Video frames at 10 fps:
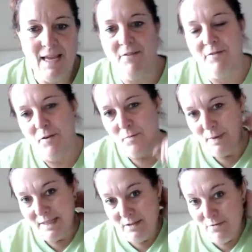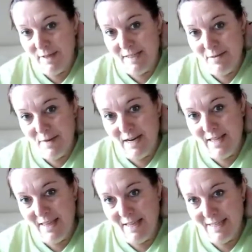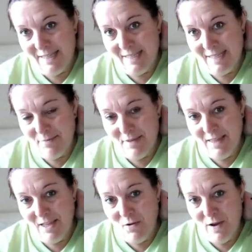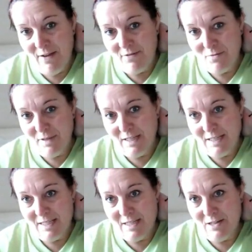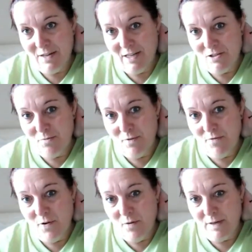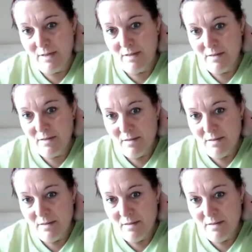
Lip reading: gave a few bits of wisdom, and I think this is something that you have to really consider as you move forward